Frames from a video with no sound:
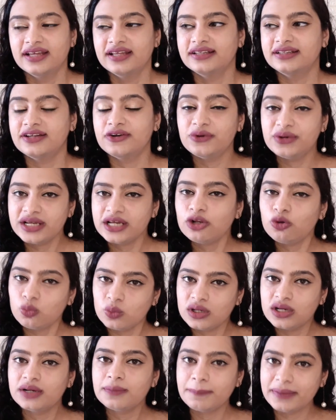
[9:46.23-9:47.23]
The real
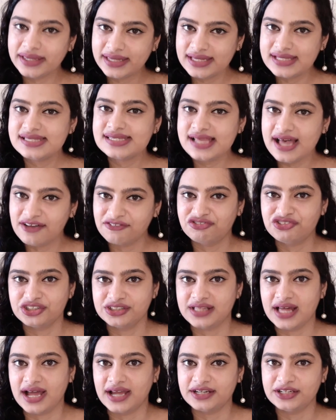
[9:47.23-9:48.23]
work begins after
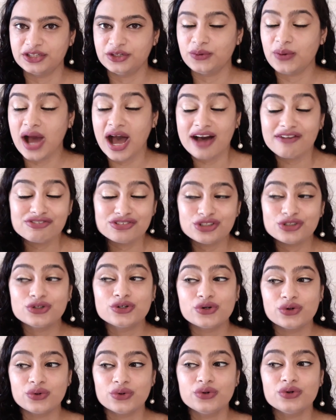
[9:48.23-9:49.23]
that. You have to
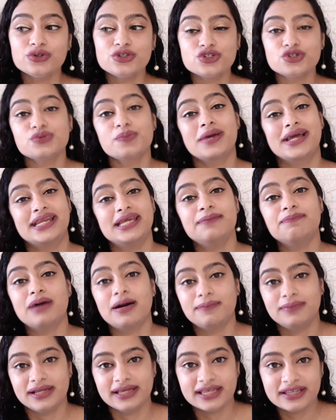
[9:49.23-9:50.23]
go to many
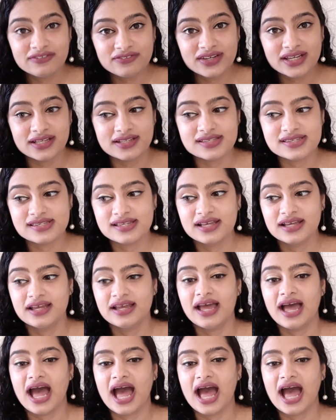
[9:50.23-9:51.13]
public events.